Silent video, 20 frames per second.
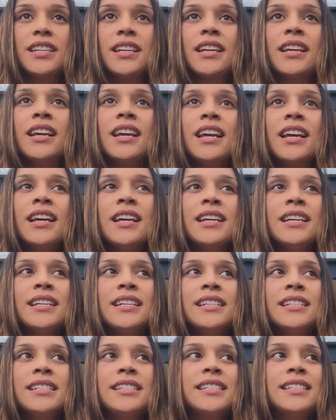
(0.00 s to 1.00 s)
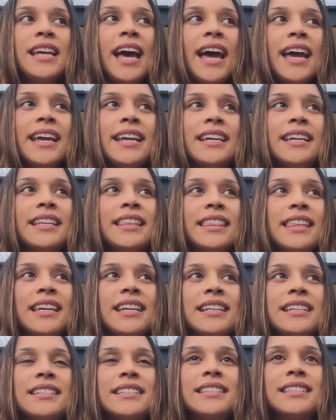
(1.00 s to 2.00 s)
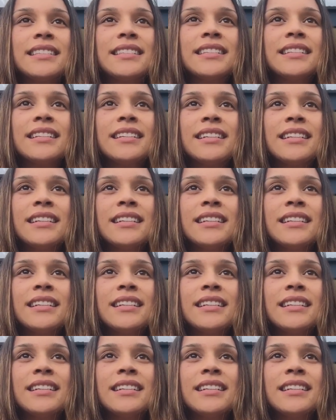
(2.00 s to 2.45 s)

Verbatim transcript: to take things